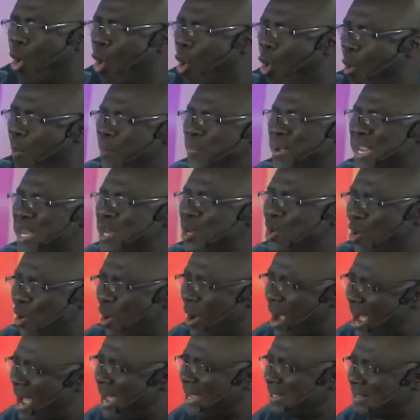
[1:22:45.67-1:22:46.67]
open your
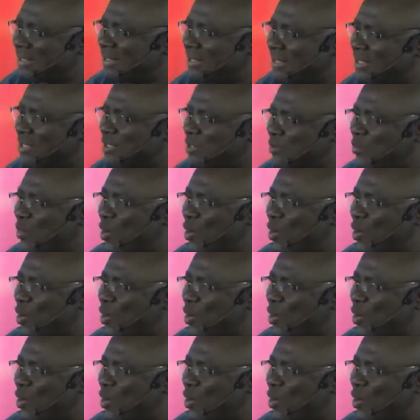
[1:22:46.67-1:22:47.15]
heart this